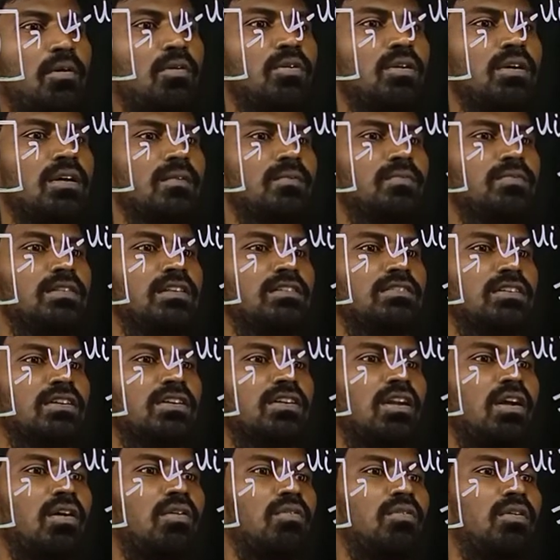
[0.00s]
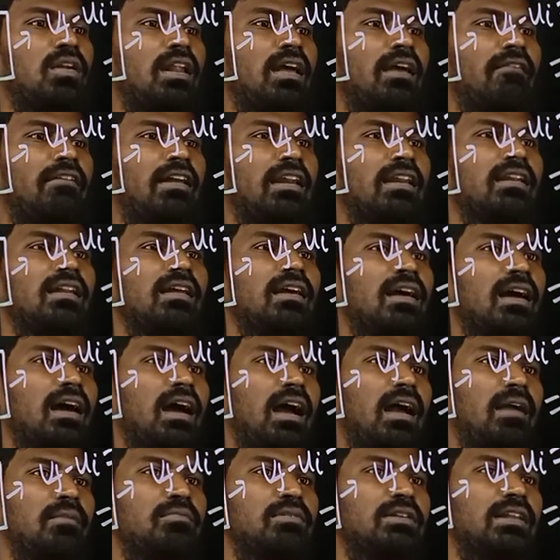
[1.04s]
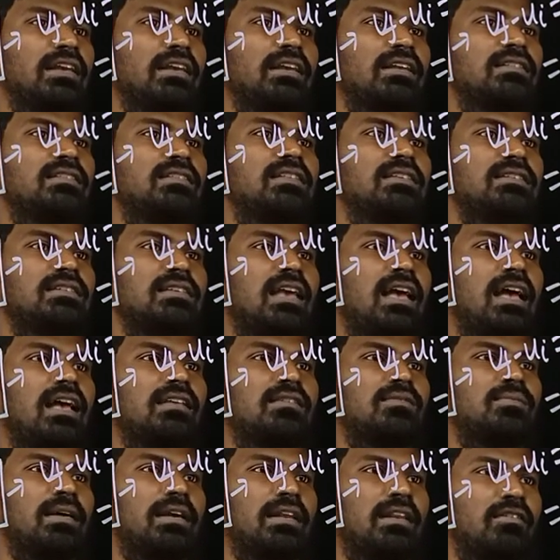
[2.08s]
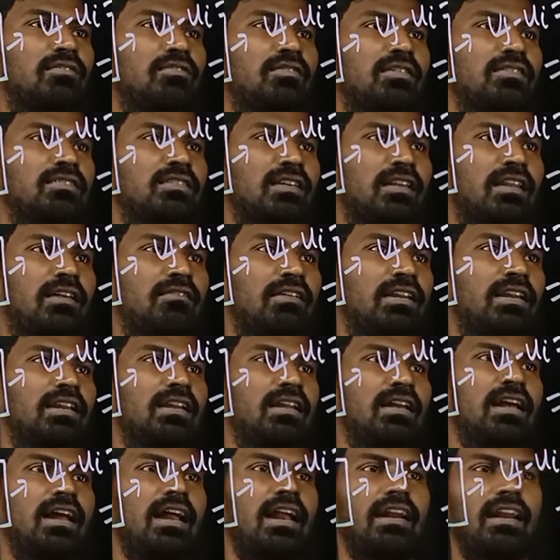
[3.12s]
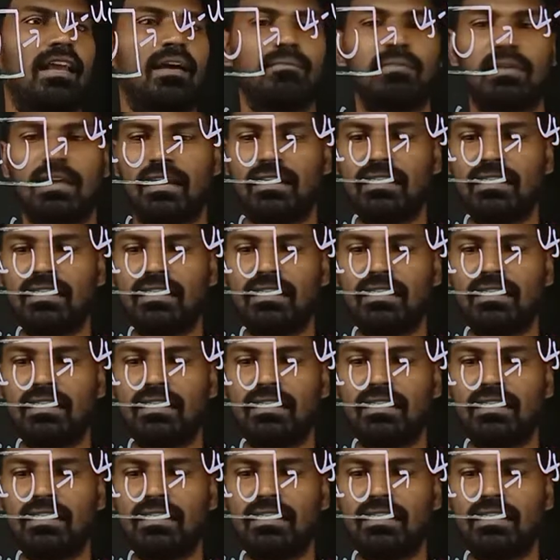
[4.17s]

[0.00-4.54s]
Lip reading: above this ground level. I am taking this as my reference level and I